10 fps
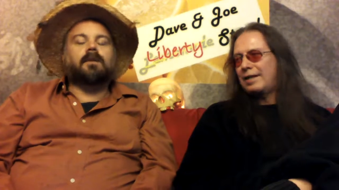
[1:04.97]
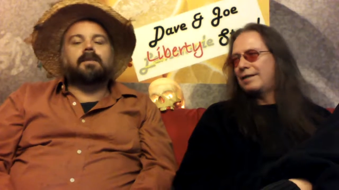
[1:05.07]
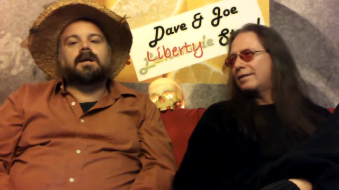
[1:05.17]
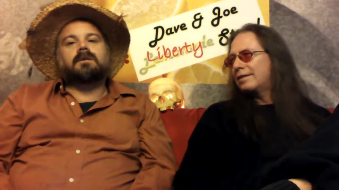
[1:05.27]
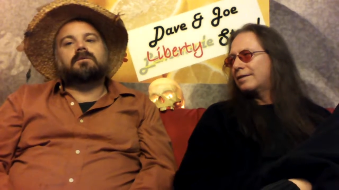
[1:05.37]
Speaker 1: right? I
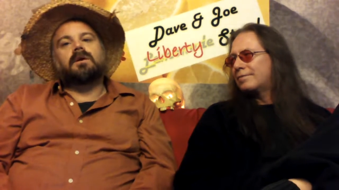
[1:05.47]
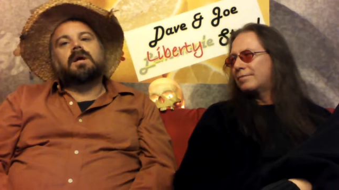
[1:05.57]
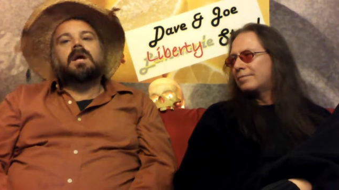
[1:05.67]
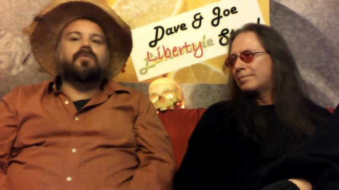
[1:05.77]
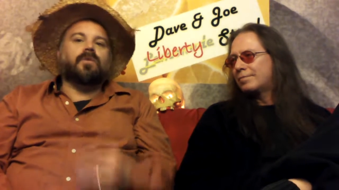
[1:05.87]
mean,
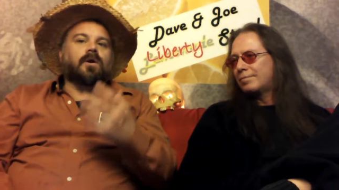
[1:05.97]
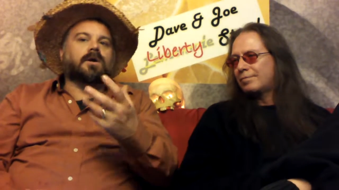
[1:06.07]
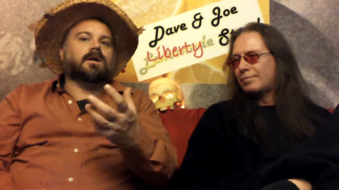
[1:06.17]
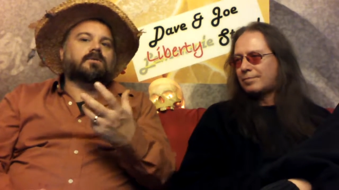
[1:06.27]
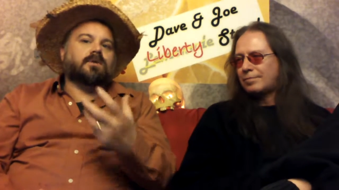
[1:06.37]
if we
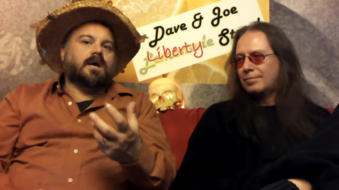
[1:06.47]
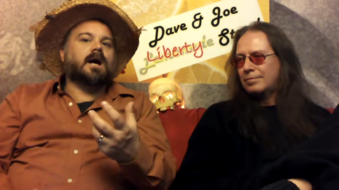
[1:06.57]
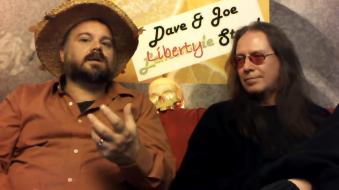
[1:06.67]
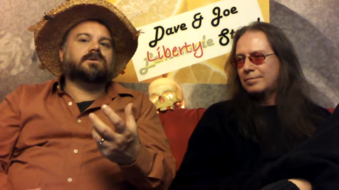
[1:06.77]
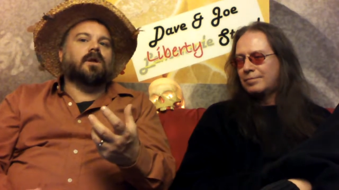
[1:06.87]
look at
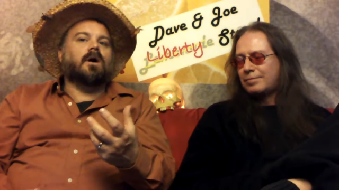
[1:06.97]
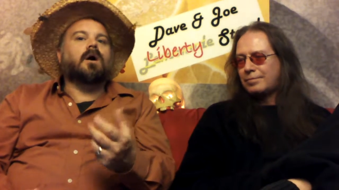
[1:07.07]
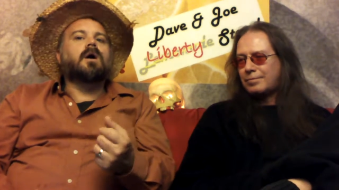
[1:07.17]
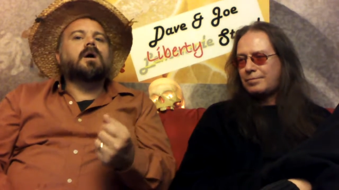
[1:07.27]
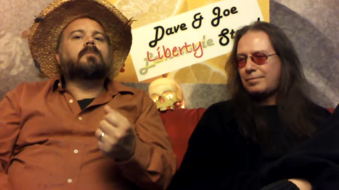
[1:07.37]
God's
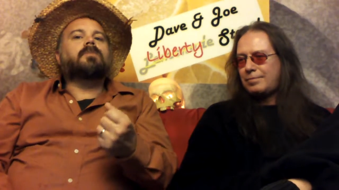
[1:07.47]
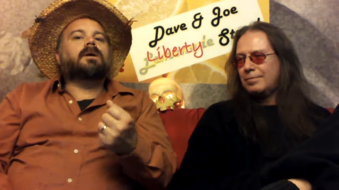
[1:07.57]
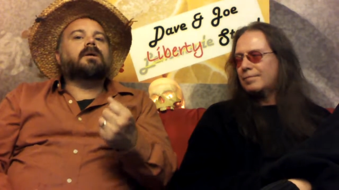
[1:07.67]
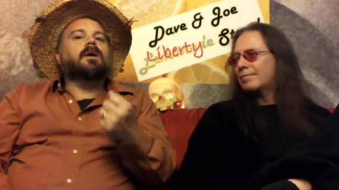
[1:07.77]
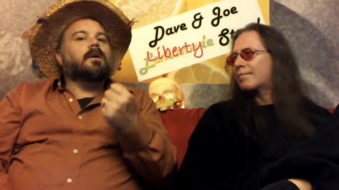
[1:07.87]
law,
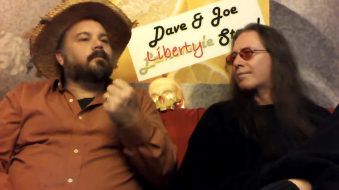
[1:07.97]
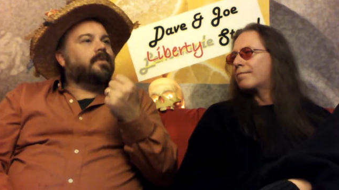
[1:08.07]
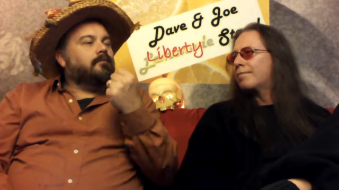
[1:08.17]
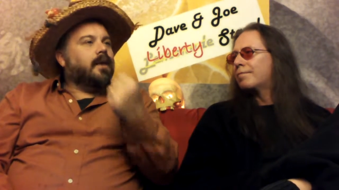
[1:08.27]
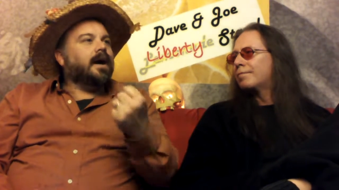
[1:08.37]
but
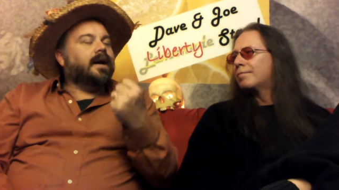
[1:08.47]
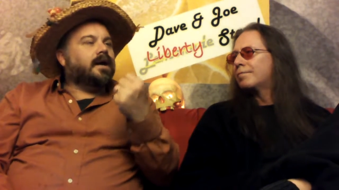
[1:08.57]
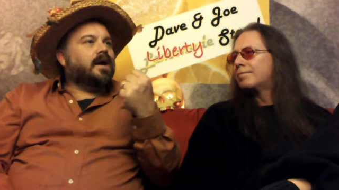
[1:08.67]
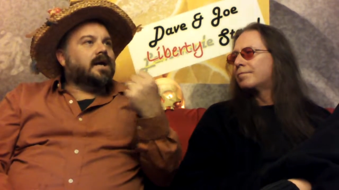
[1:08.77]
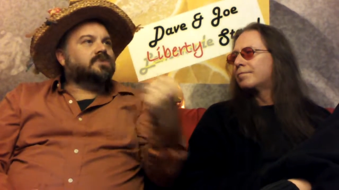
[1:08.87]
but
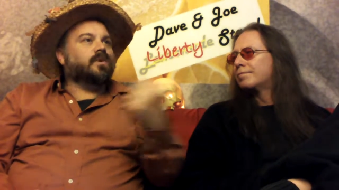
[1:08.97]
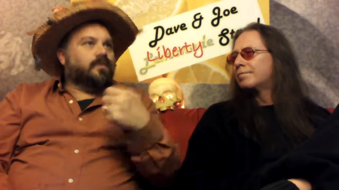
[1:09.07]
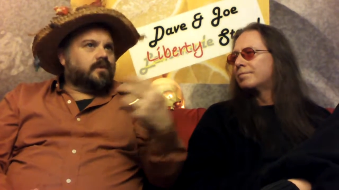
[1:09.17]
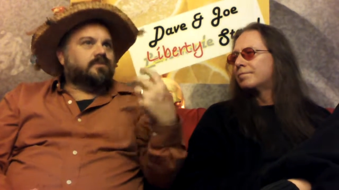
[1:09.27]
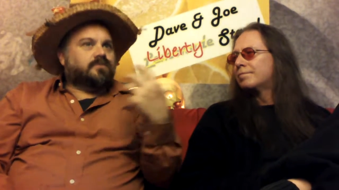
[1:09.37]
my as we
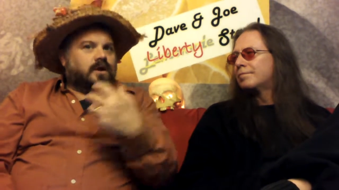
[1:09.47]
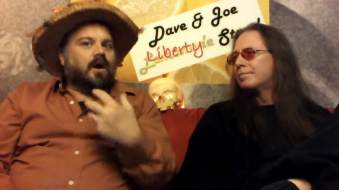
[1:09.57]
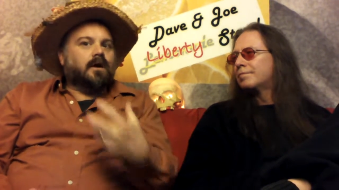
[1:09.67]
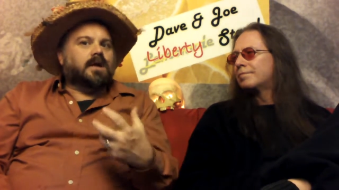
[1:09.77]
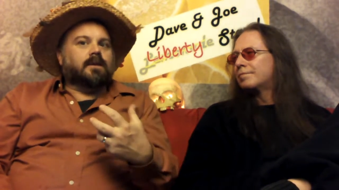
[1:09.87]
were
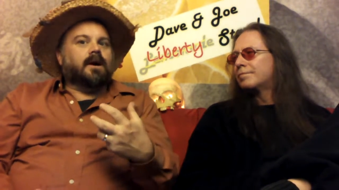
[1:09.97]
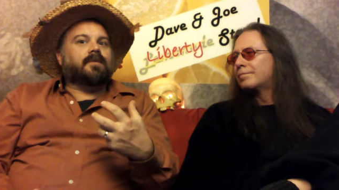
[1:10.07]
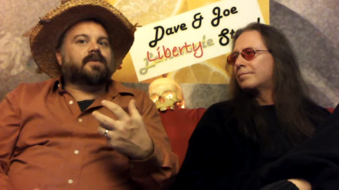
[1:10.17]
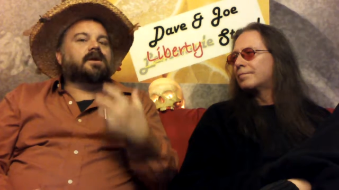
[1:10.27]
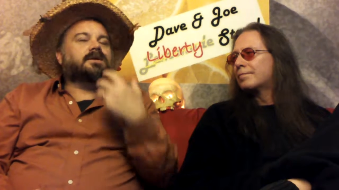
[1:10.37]
talking
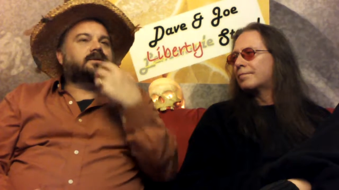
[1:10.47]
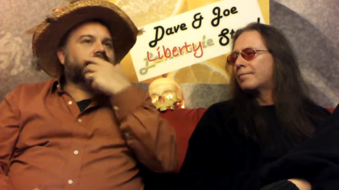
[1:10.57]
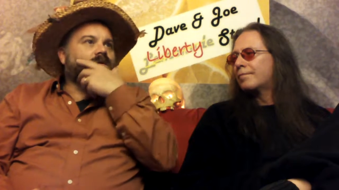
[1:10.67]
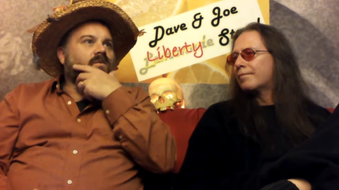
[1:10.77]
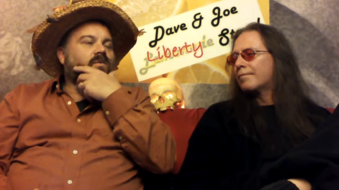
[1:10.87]
about this,
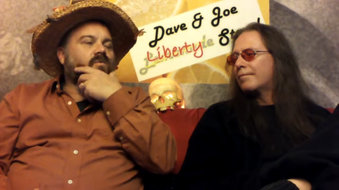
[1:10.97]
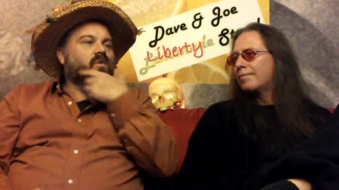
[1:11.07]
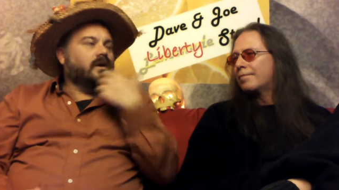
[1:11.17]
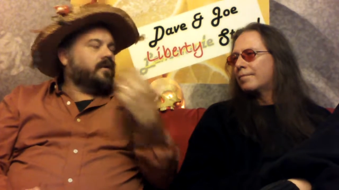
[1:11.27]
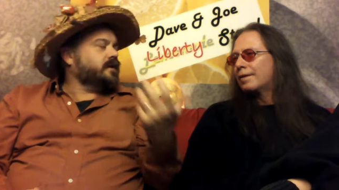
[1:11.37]

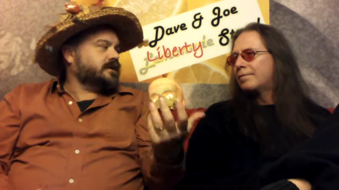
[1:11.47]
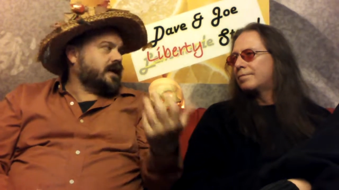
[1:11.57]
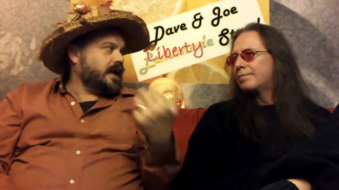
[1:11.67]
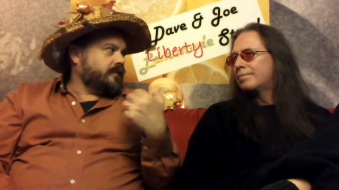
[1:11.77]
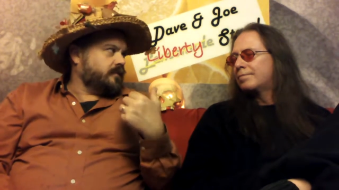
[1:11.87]
one of the things
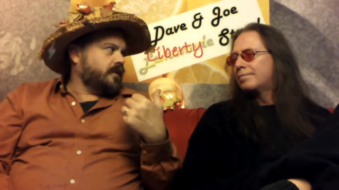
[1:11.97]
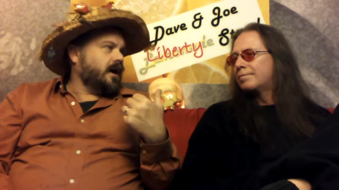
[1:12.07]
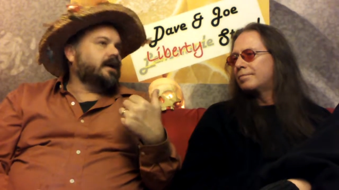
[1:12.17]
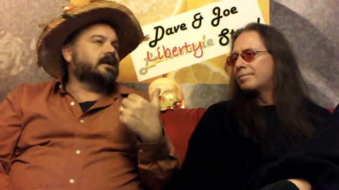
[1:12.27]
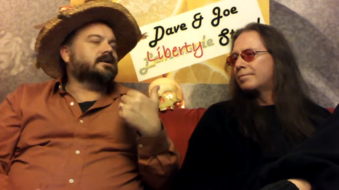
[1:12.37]
that came to
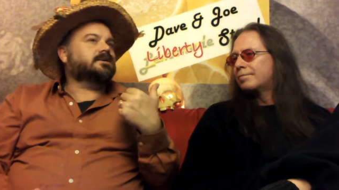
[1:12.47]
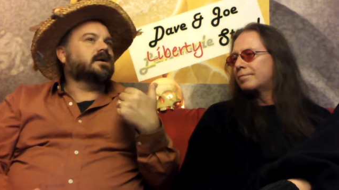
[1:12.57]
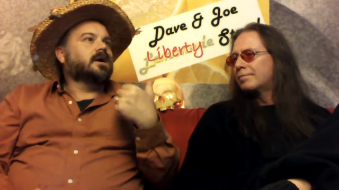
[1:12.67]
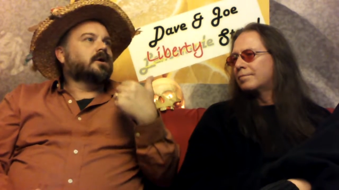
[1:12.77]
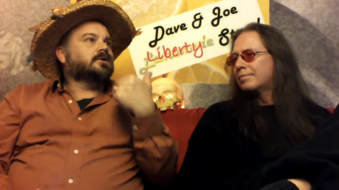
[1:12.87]
mind is
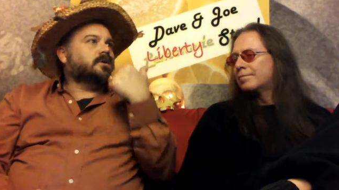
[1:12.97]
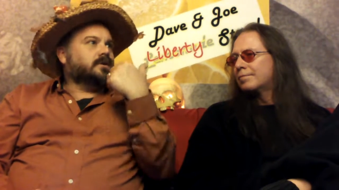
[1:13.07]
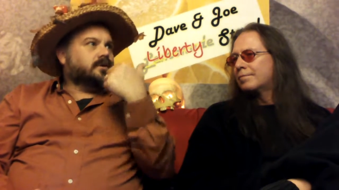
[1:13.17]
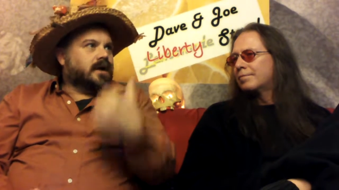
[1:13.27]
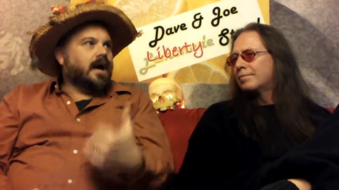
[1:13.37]

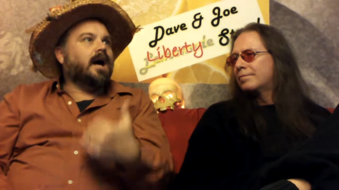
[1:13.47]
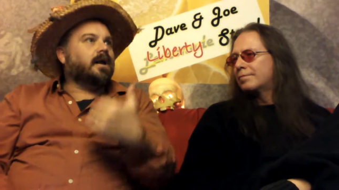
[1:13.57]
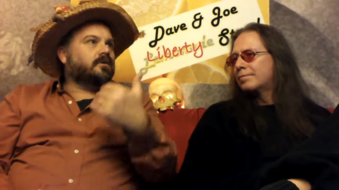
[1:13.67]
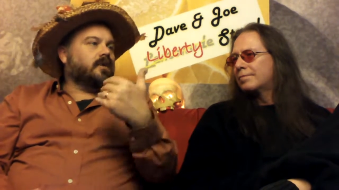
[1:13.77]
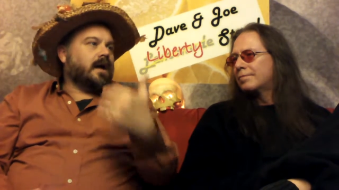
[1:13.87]

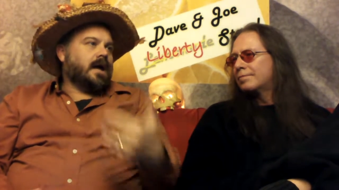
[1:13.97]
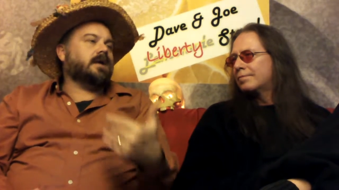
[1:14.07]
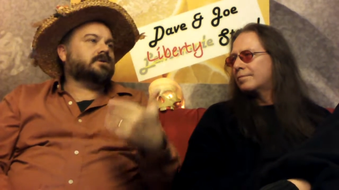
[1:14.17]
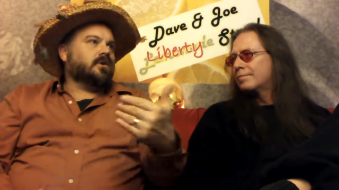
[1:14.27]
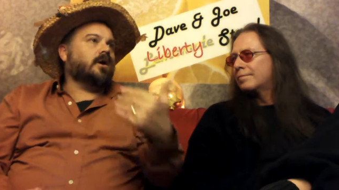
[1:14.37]
God
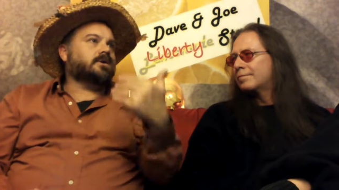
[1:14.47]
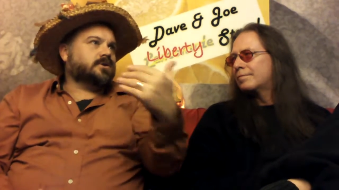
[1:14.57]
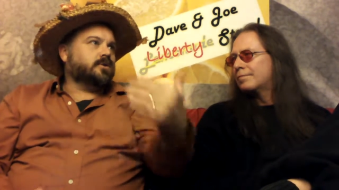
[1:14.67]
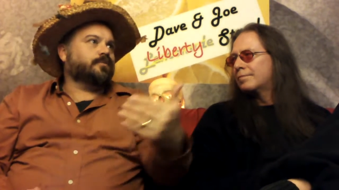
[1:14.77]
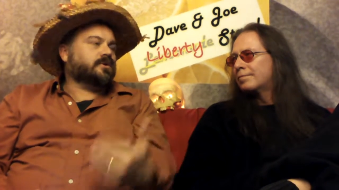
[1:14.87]
has laws
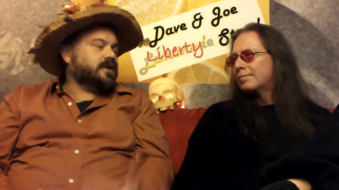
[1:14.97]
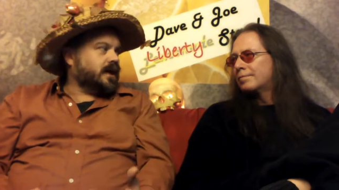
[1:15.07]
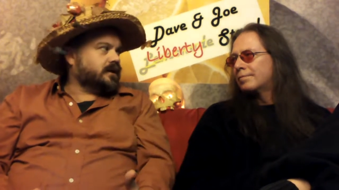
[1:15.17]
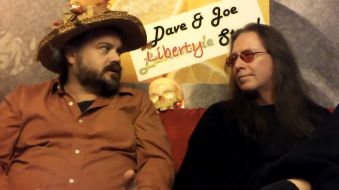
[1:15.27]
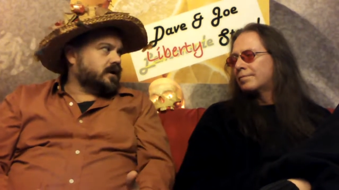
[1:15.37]
to
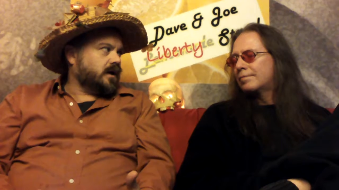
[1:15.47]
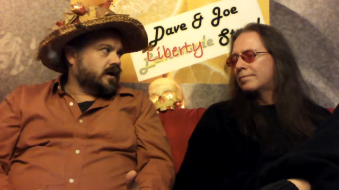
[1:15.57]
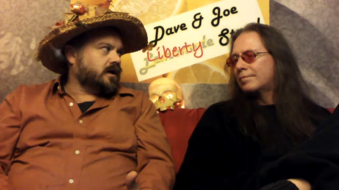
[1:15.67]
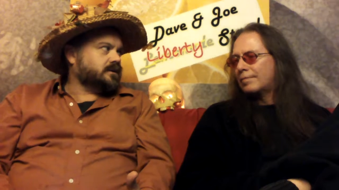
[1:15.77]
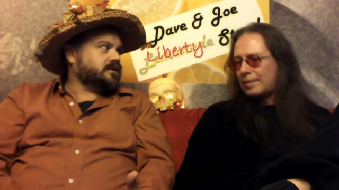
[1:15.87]
protect
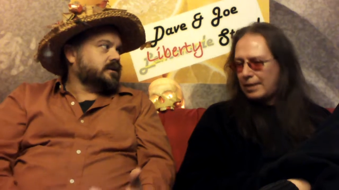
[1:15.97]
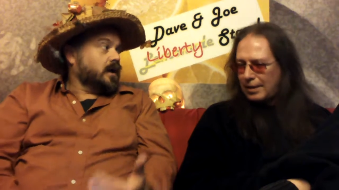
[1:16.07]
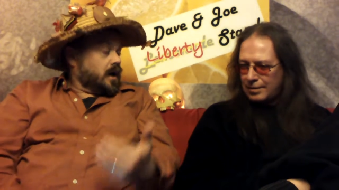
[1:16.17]
us.